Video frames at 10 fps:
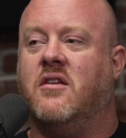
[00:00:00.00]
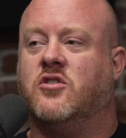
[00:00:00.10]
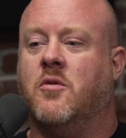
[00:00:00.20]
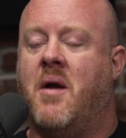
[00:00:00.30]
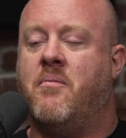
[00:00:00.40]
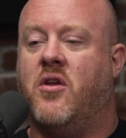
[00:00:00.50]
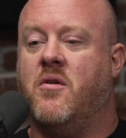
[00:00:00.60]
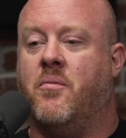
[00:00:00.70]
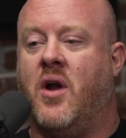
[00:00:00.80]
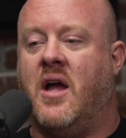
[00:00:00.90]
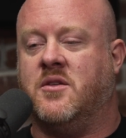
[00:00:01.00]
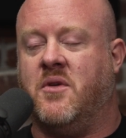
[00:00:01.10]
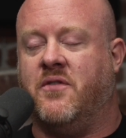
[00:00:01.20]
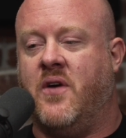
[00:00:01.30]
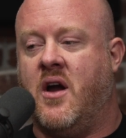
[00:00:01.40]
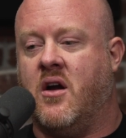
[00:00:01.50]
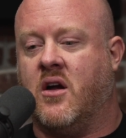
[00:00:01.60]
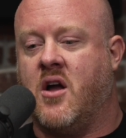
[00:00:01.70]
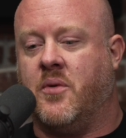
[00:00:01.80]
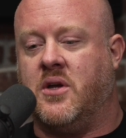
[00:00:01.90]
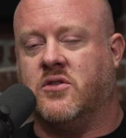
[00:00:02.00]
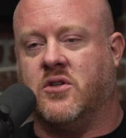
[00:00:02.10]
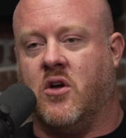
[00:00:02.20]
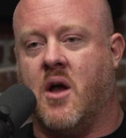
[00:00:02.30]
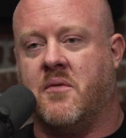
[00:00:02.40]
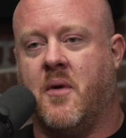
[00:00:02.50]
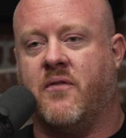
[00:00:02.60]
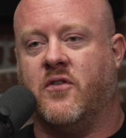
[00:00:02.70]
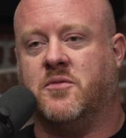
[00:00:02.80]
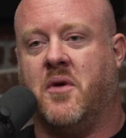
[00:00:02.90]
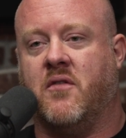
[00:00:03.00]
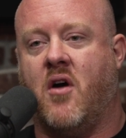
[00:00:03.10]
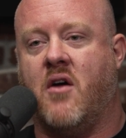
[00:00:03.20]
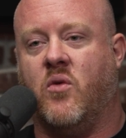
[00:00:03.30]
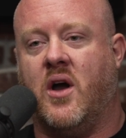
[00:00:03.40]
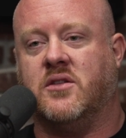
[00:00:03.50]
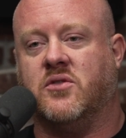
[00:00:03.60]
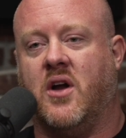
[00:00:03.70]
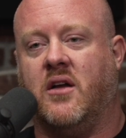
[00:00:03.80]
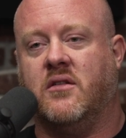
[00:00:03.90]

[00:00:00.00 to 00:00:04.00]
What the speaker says: So my brother Brett, to be fair, a couple of years ago got me my first pair of Off-Whites, right?